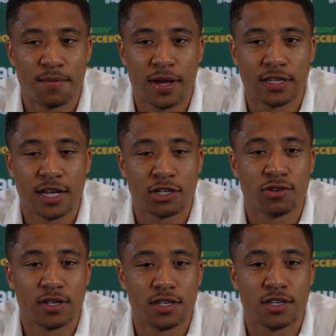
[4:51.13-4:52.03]
it makes that
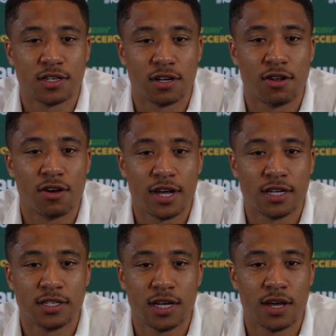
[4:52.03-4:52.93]
transition a lot
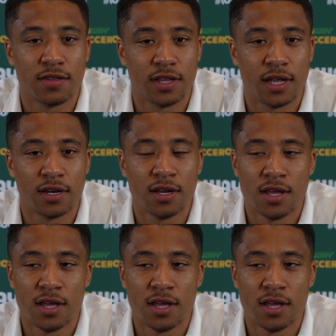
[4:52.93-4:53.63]
easier. And then